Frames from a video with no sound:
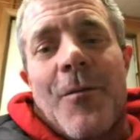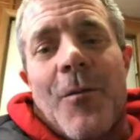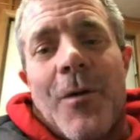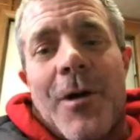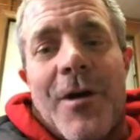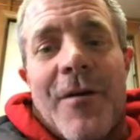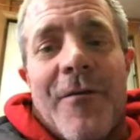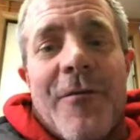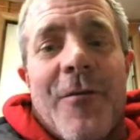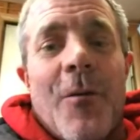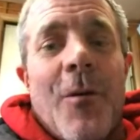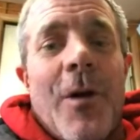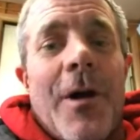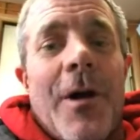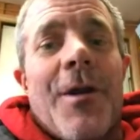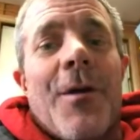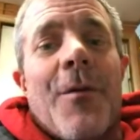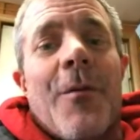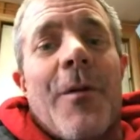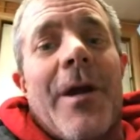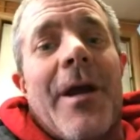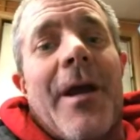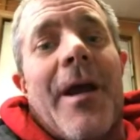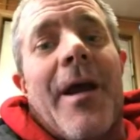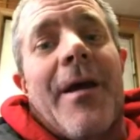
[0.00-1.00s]
wonderful weather
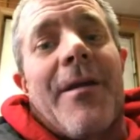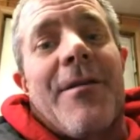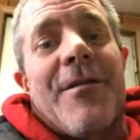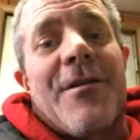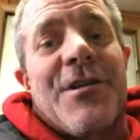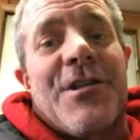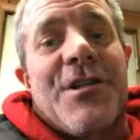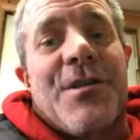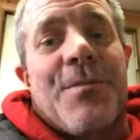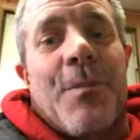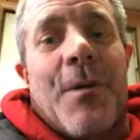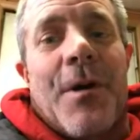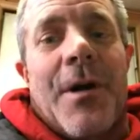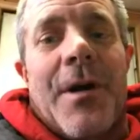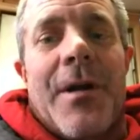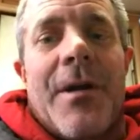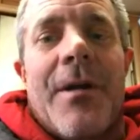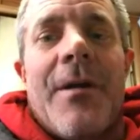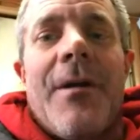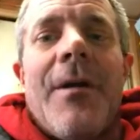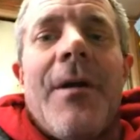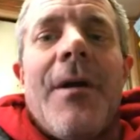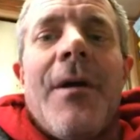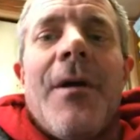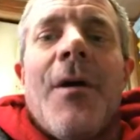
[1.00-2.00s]
we had this
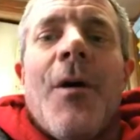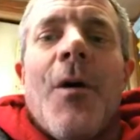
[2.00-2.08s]
spring,